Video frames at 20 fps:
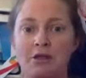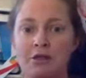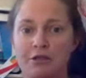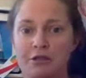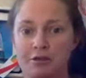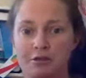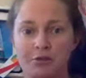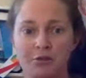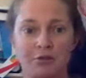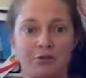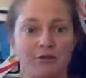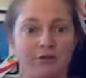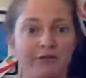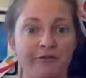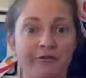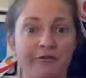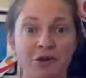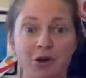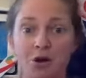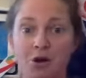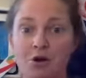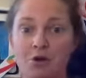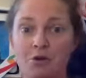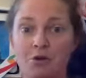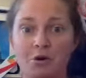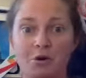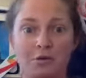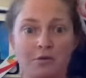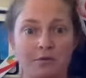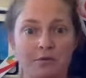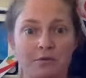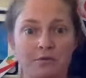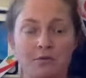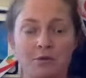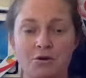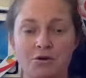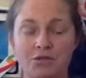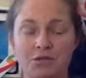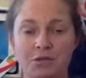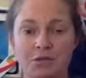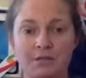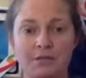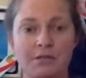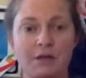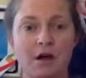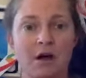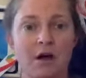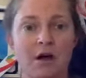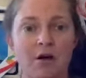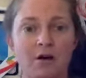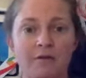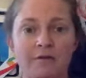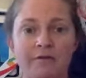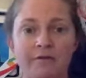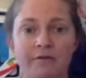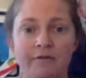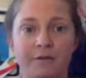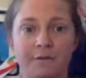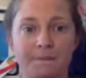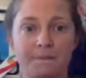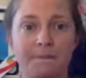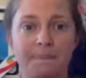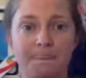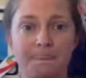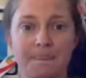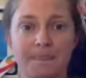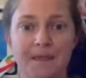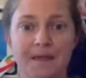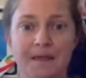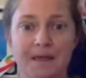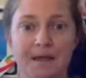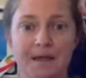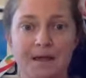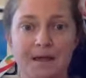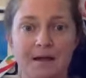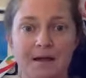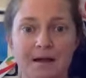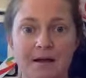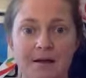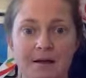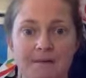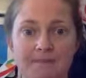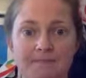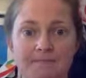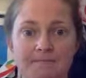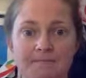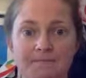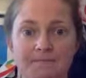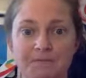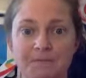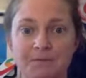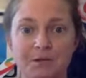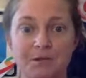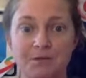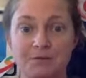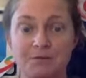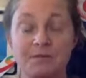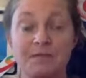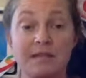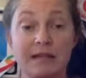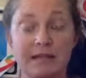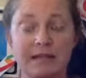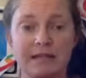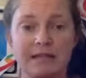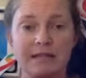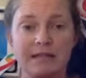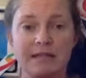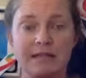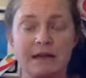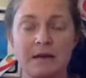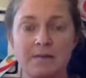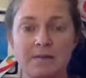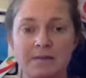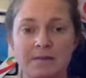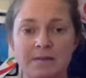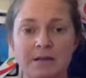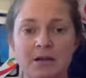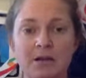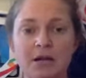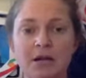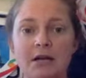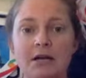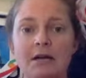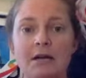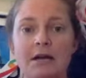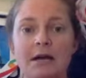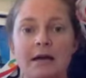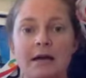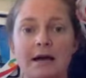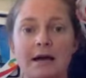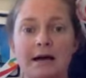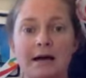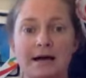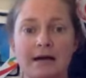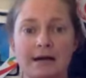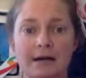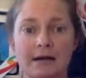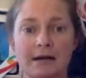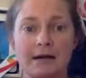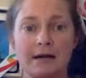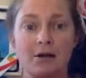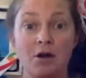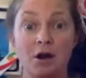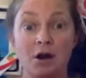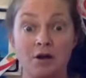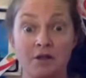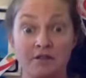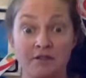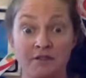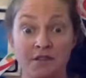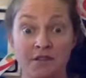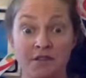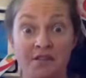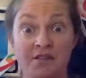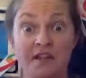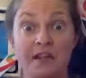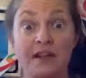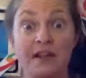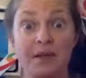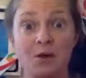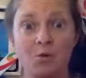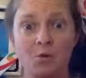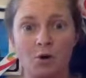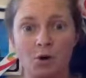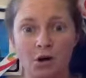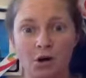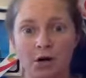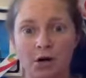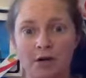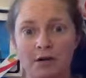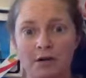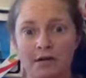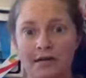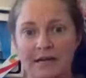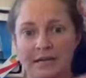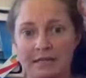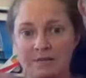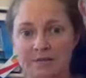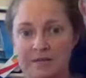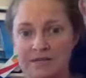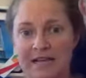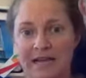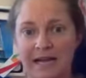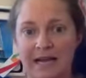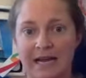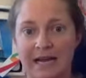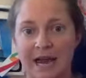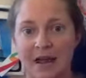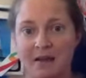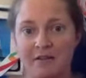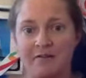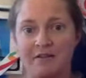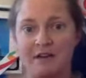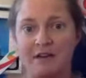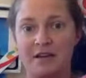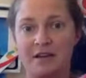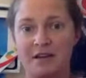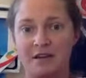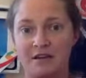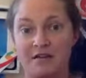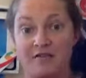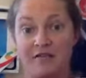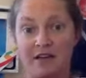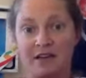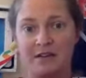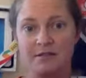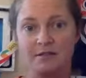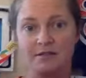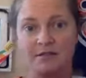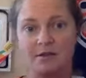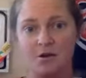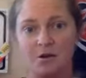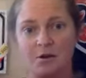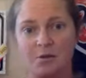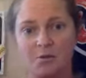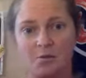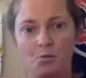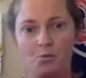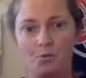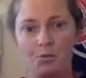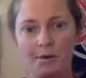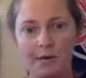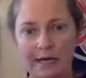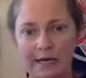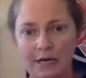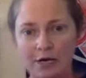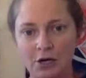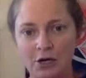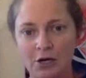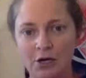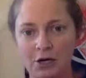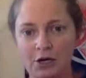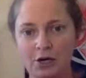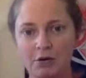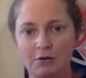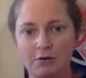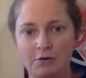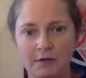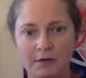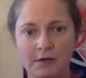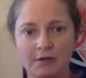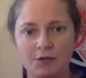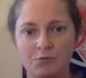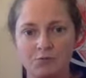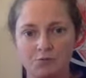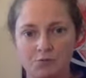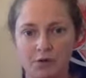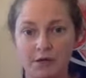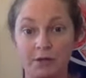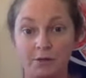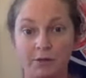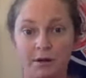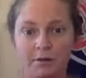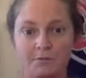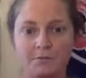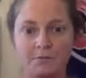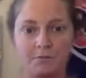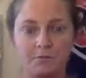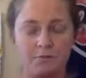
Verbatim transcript: through the flow, go through the motions of uh, you know, setting things up, etc. Uh, and all of the thinking work has been taken out of it in advance. So here, here's really what I'm